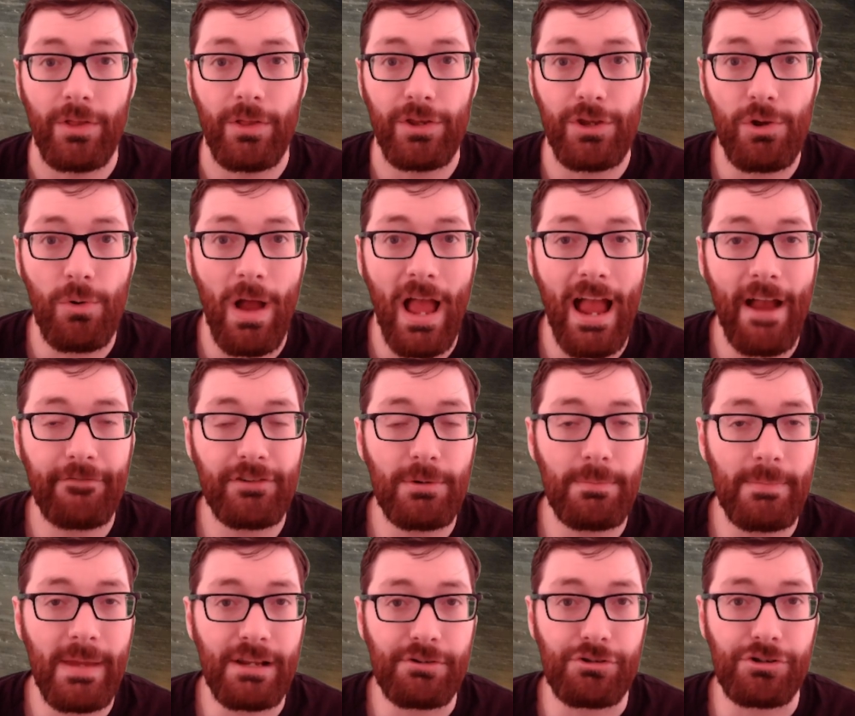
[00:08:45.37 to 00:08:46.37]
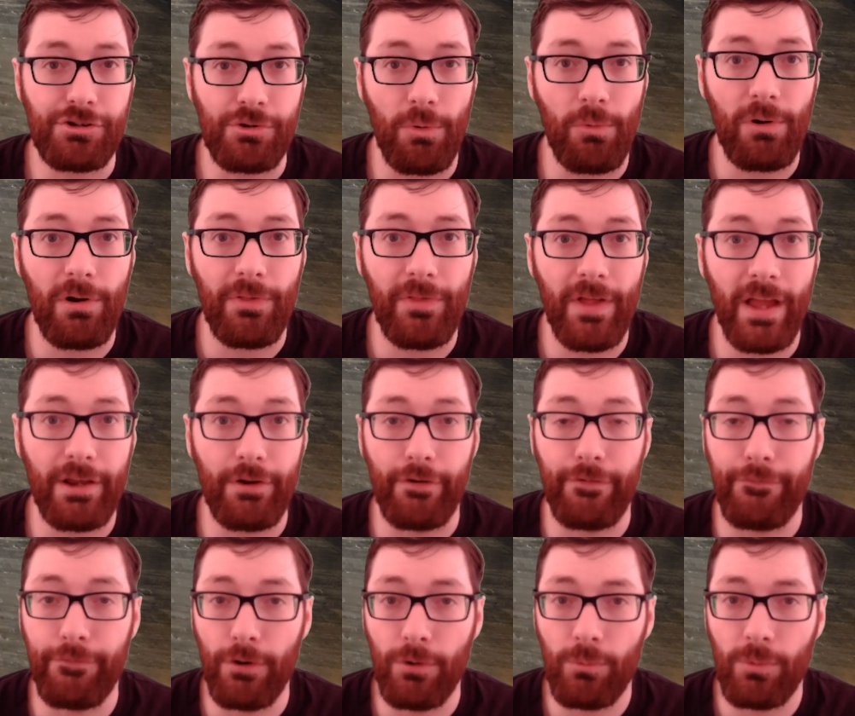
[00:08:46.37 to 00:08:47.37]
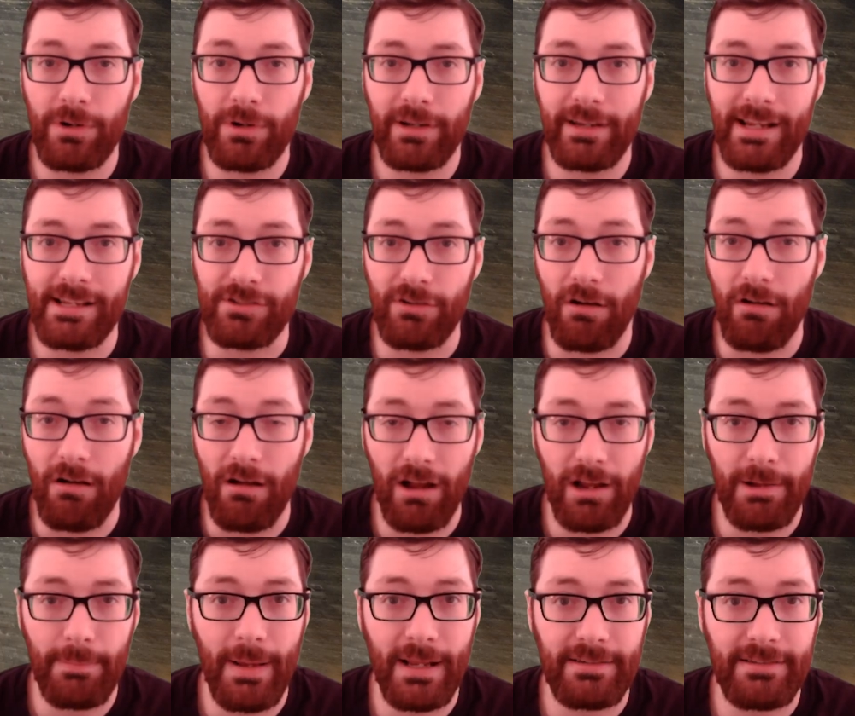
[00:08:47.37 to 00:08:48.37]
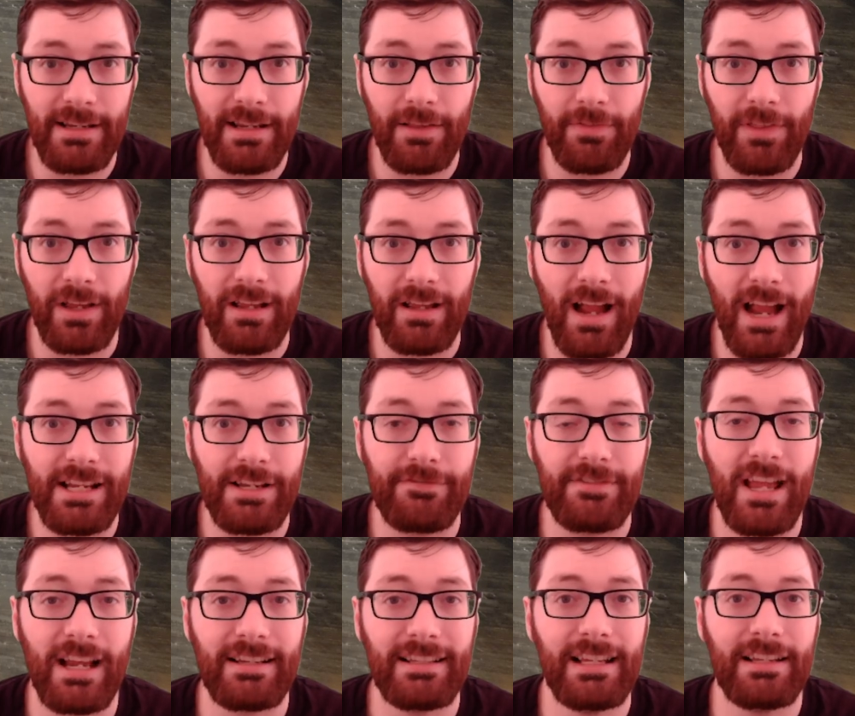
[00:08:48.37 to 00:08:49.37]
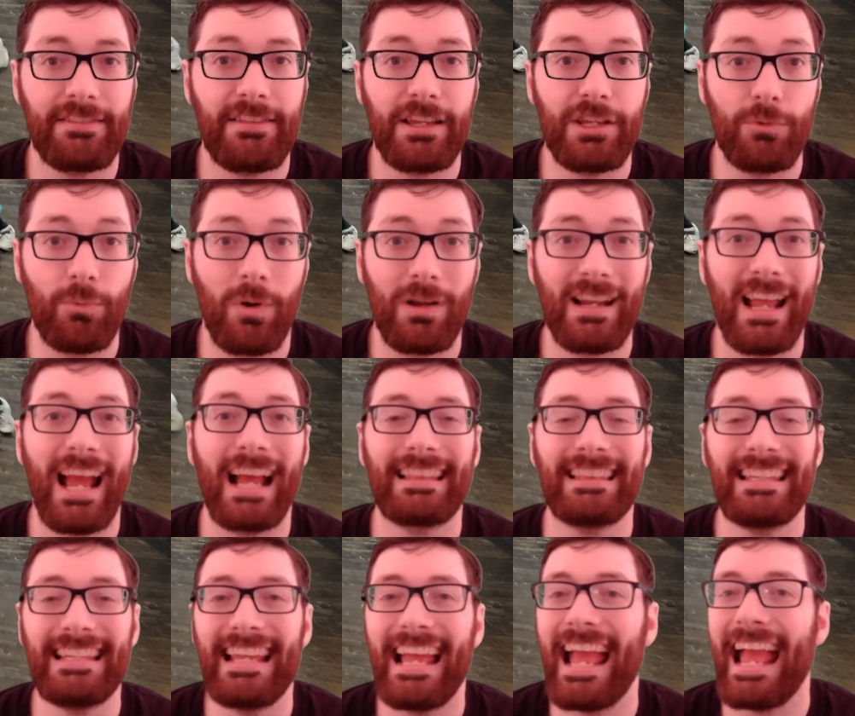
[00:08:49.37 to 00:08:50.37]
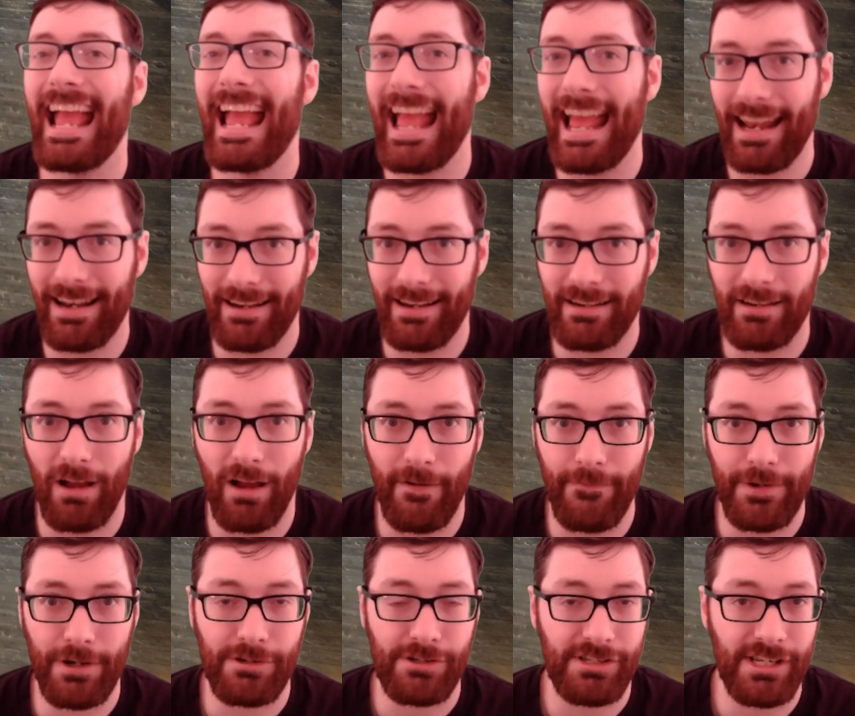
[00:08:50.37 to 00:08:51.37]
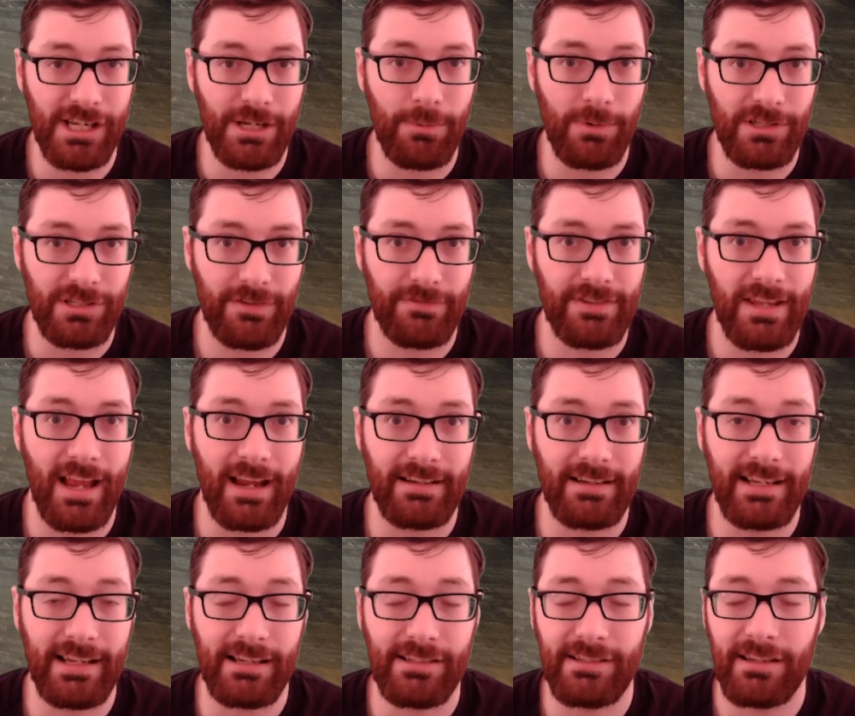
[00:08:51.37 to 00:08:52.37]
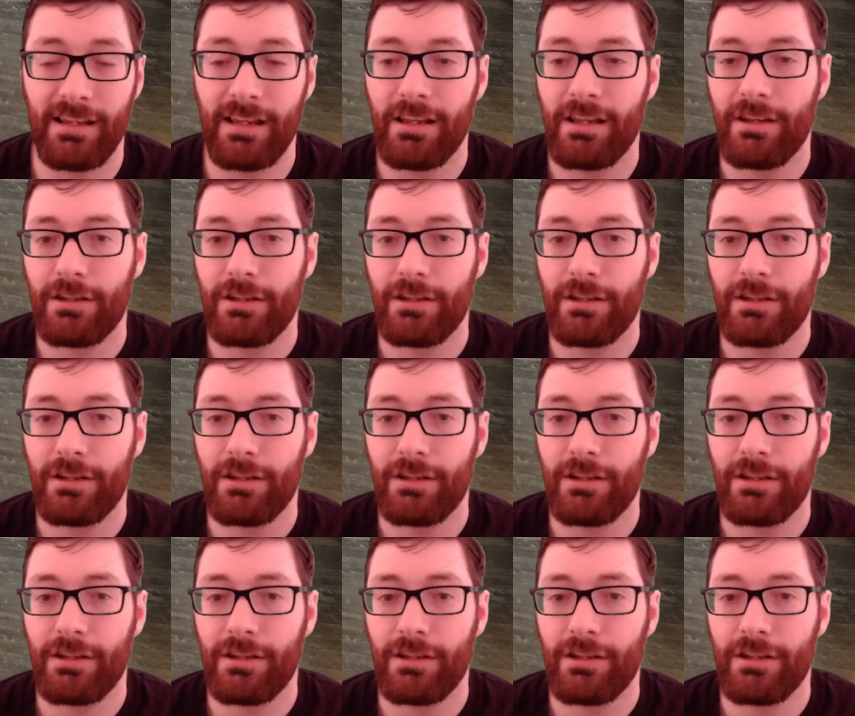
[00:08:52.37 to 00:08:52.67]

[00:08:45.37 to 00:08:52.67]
you have to make sure that your footwork is augmenting the kind of technique that you want at the end of your sequence of techniques.